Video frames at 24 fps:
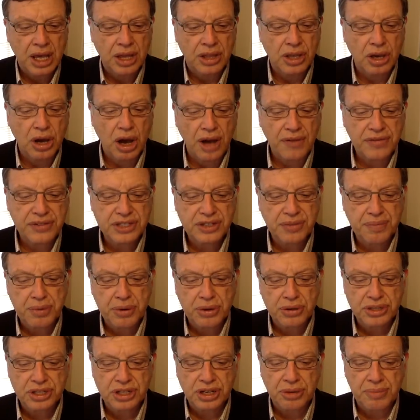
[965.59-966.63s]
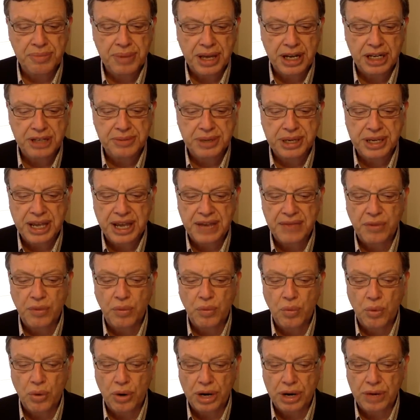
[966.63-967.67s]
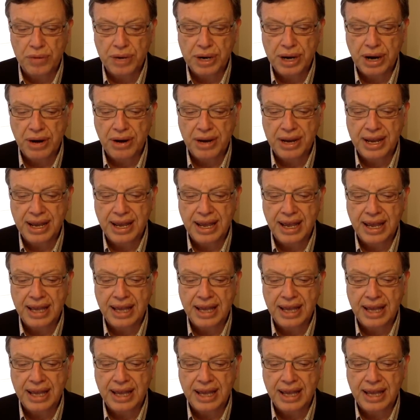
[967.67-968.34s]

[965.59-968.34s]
the Office of Personnel Management gave a warning regarding